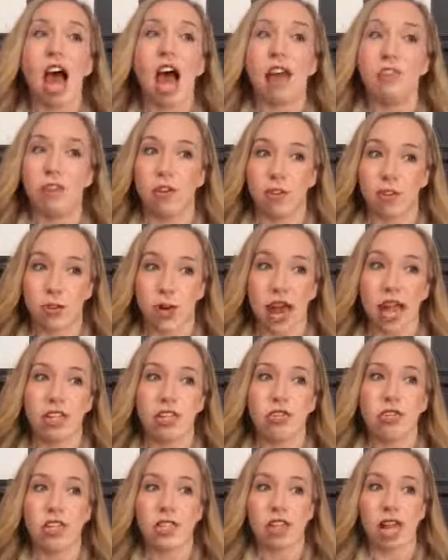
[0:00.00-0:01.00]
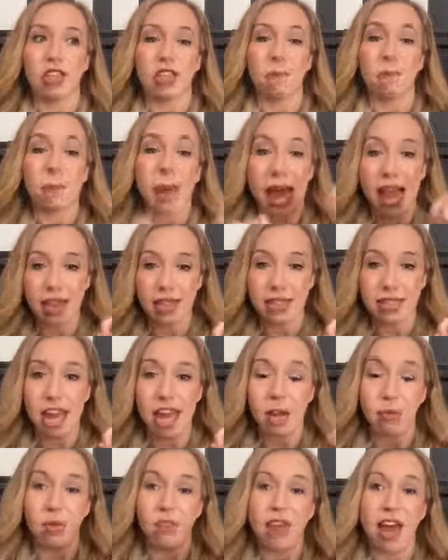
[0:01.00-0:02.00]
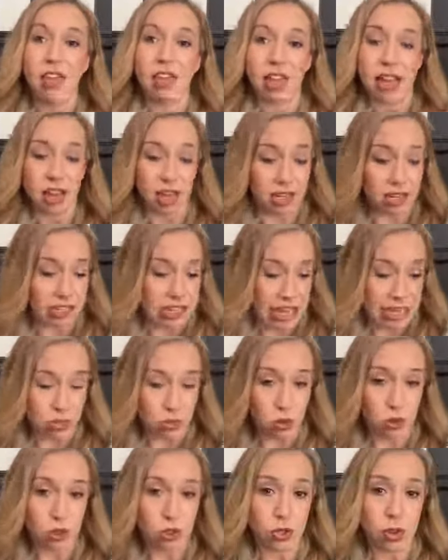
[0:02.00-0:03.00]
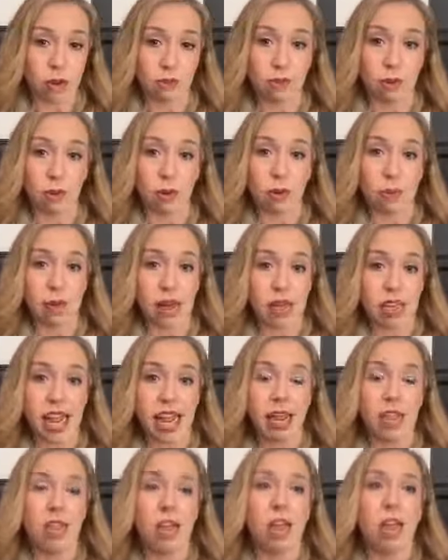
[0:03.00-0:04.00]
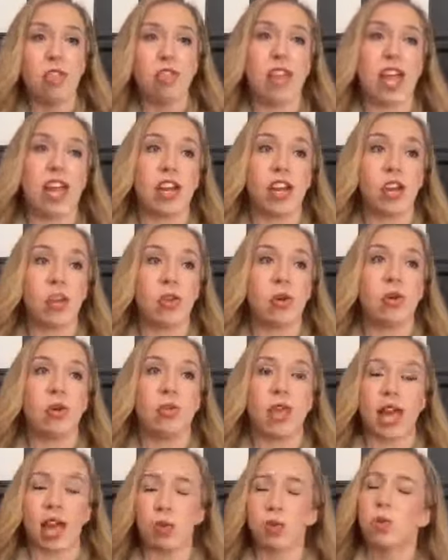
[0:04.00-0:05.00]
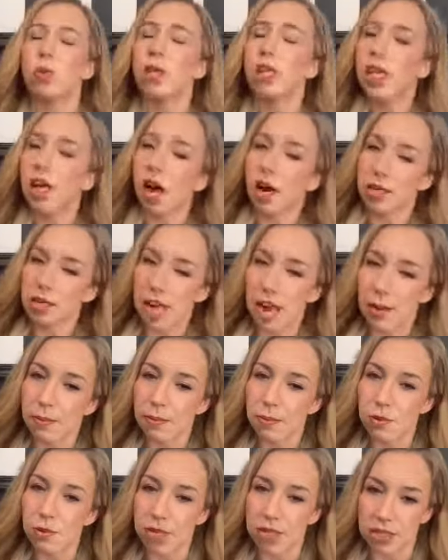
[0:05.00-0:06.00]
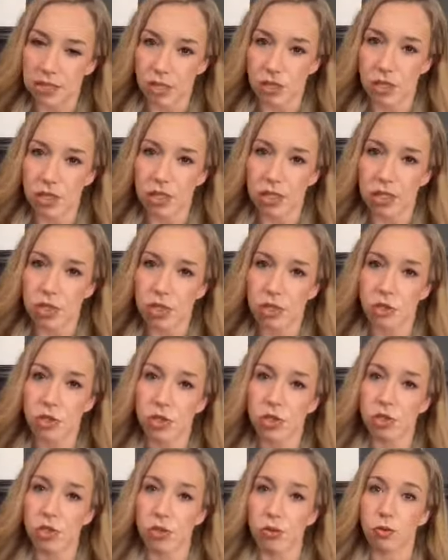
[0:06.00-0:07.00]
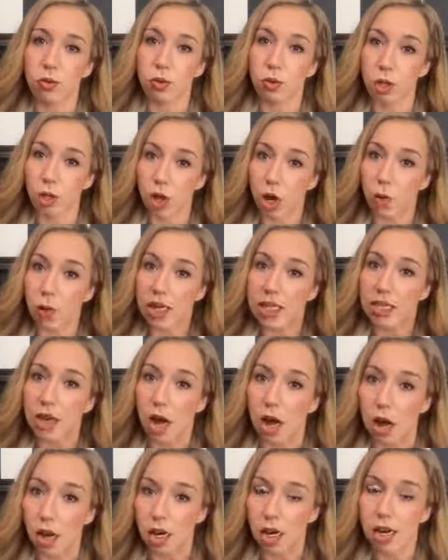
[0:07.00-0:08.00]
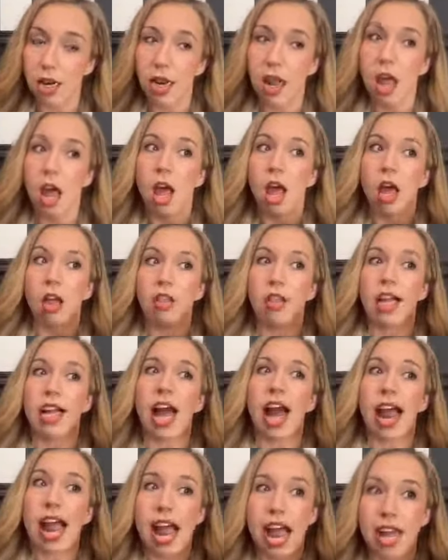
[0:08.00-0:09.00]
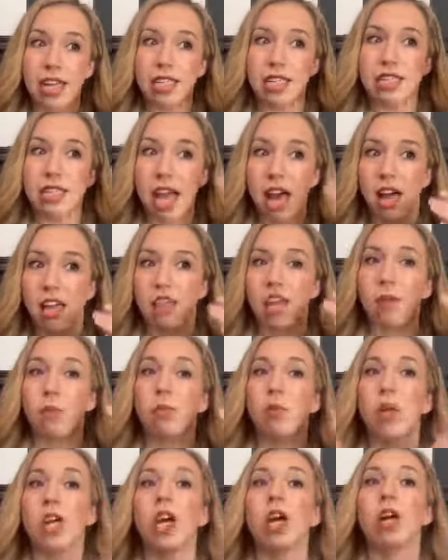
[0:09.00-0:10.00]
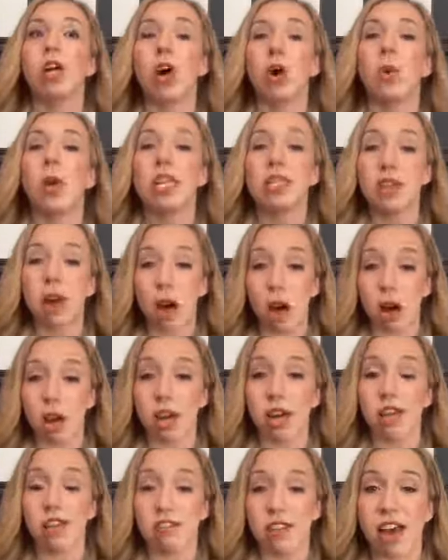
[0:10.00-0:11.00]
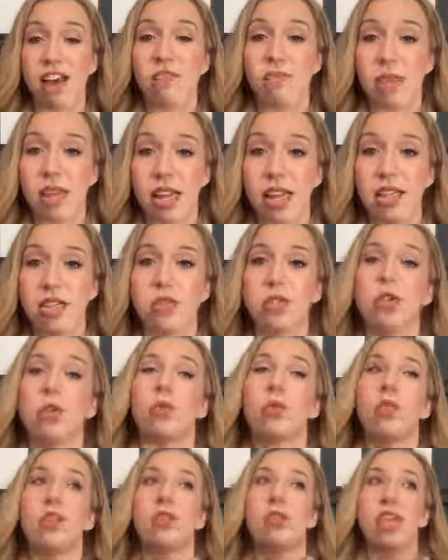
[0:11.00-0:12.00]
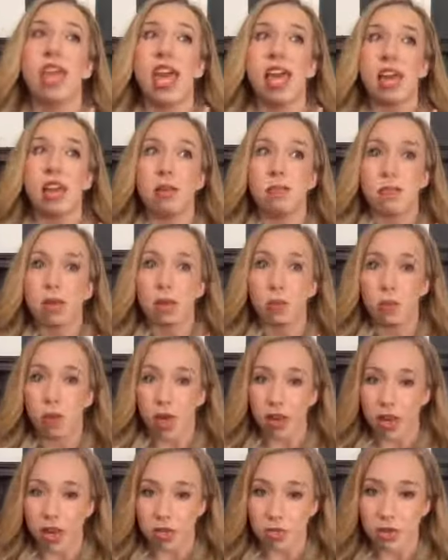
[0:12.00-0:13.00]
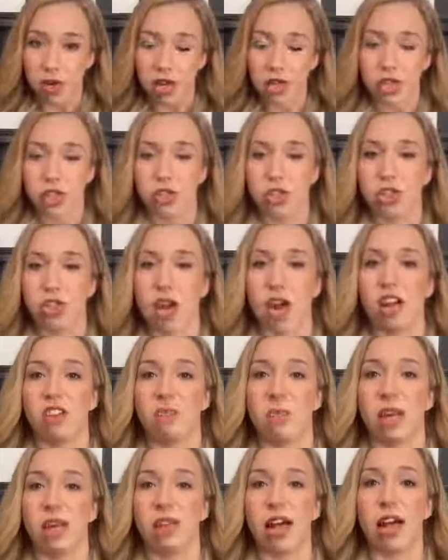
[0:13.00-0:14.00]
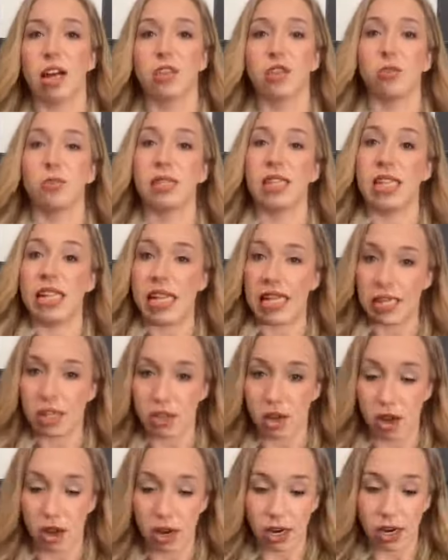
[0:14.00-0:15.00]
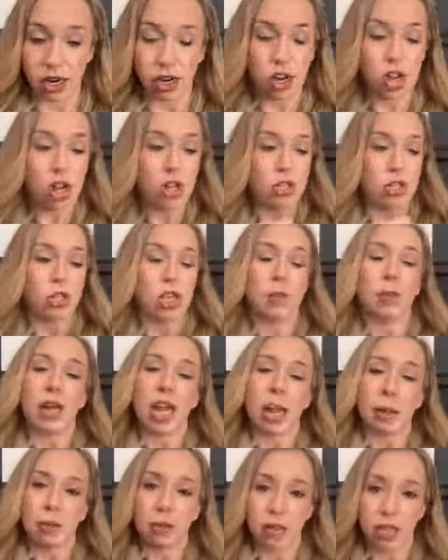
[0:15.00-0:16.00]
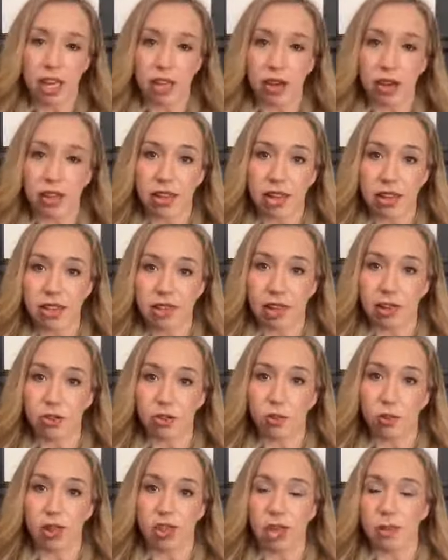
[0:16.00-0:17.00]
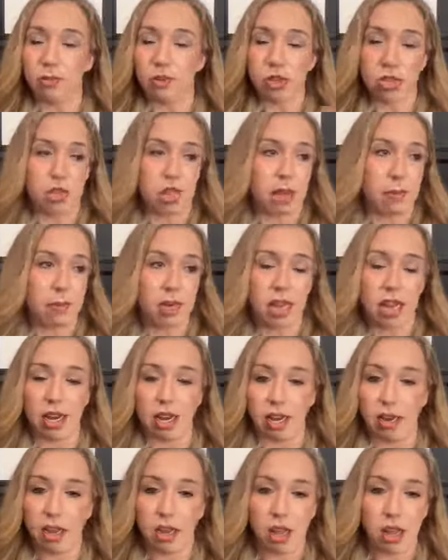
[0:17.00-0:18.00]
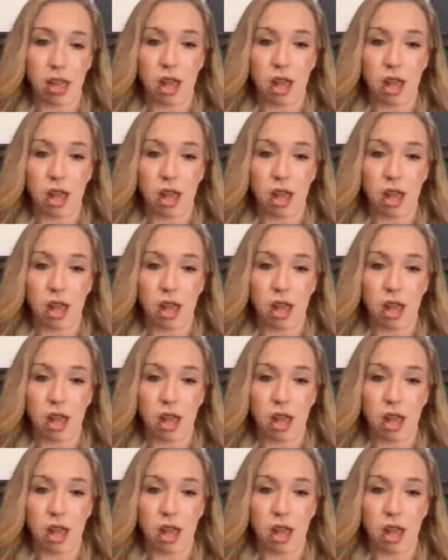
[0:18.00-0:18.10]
I've also had students on the back side. We've had like our schedule. So if it were Monday, they knew they had a really hard time transitioning this student. So if we were going to art, like I had to tell them we are going to art in 5 minutes so they could be ready to transition out of my classroom and into art. So they were able to carry that schedule with them, just laminated.